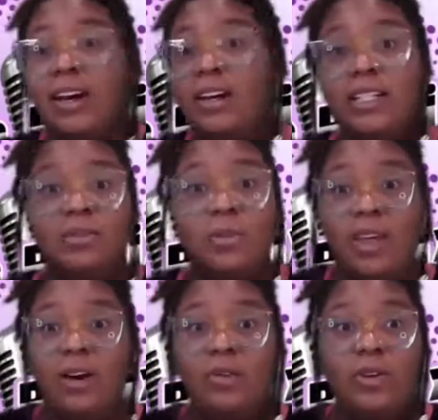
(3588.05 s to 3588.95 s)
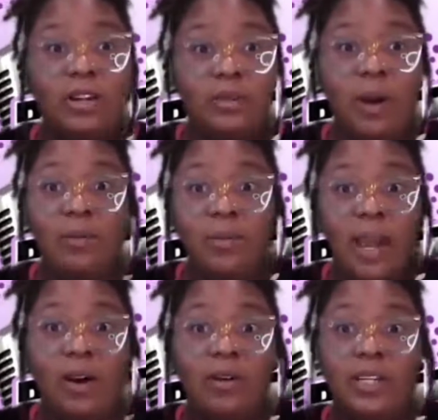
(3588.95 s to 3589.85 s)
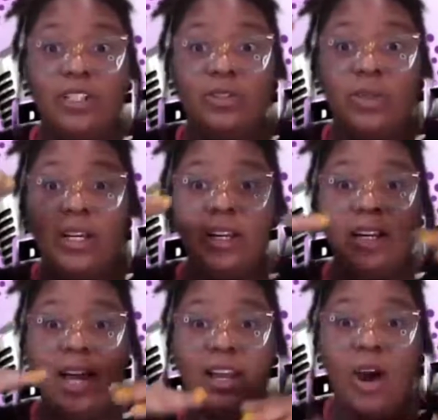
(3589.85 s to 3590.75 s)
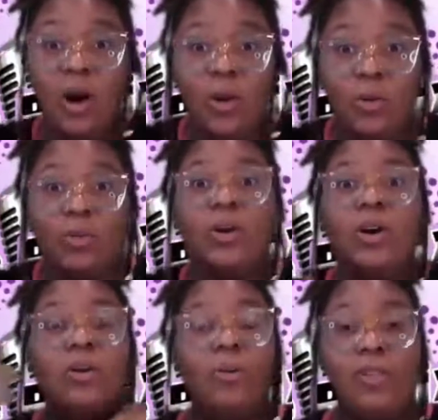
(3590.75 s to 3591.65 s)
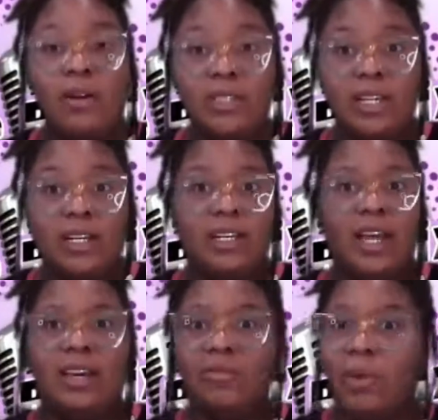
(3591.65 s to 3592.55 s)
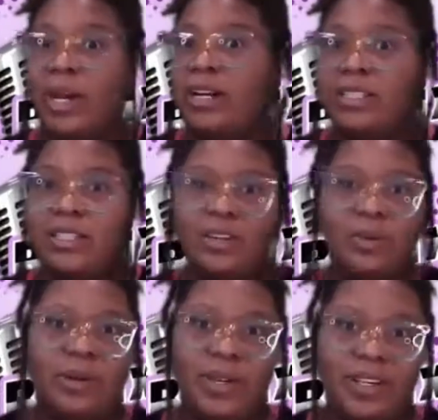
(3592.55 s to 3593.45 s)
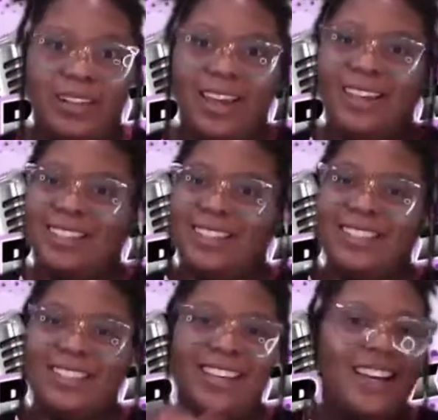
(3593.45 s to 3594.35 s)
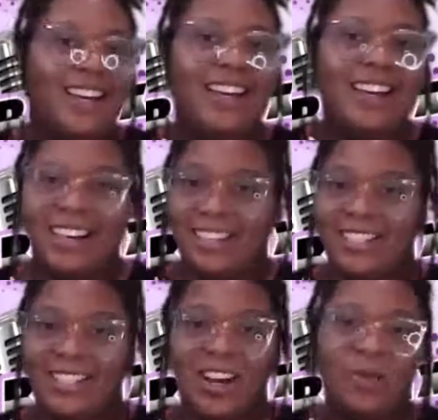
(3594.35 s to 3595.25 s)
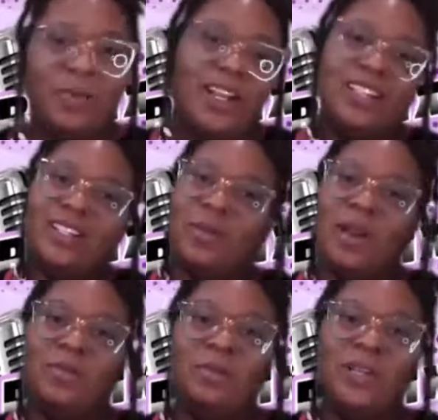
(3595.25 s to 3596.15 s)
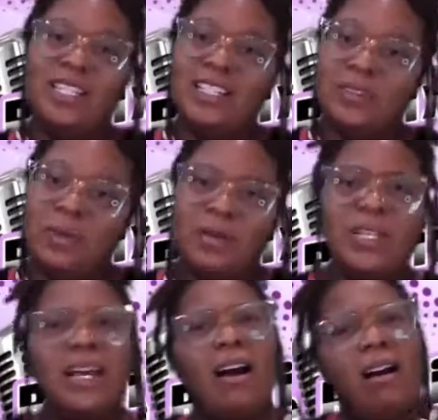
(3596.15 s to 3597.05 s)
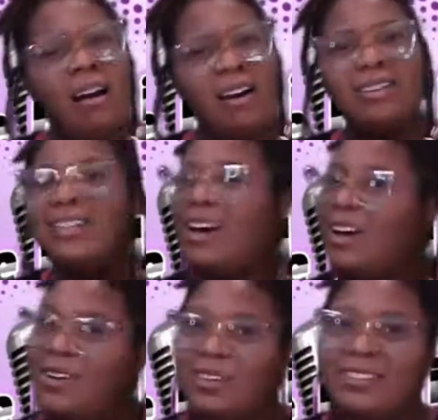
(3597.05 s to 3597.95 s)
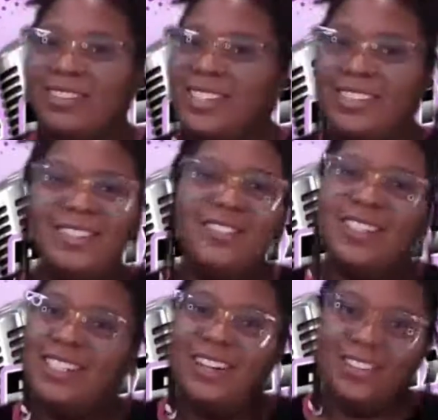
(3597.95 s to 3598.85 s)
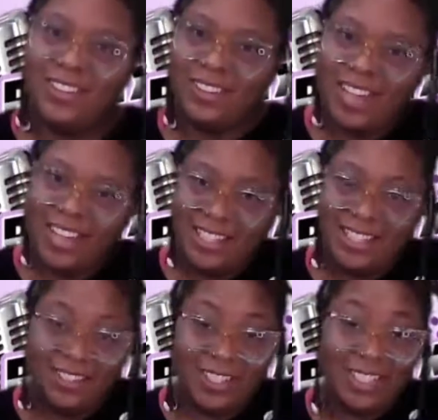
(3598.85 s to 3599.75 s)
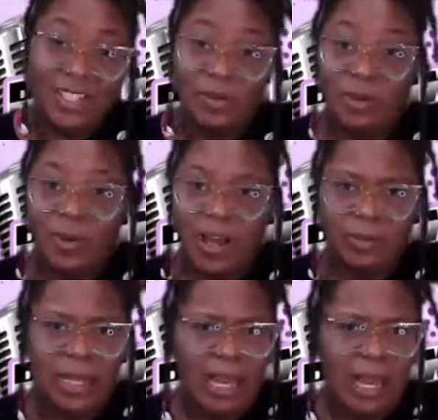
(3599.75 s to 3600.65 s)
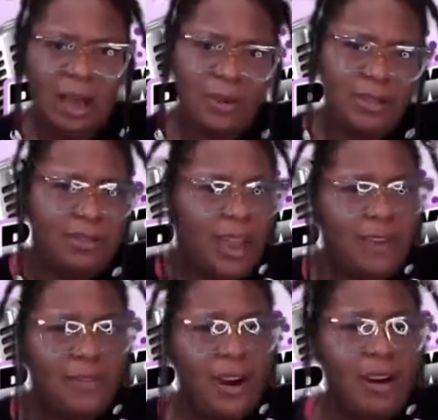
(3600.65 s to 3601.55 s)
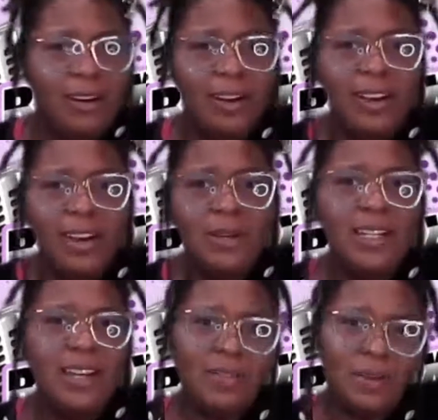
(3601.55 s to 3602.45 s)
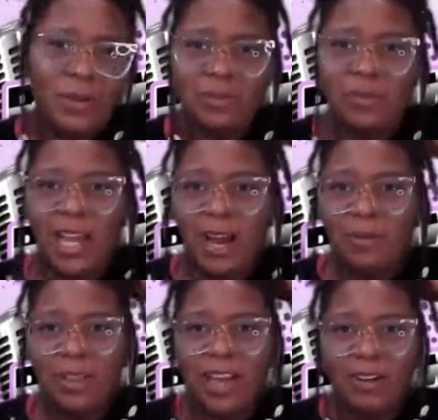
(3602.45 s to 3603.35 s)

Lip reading: just without her. Now I get to enjoy a night home without Sydney. Like, parents, y'all know what I mean. Like, just to non-parents, it probably won't make sense. It'll probably sound like, oh no, you really don't know that until, because it took me a while to be like, I would never want some time without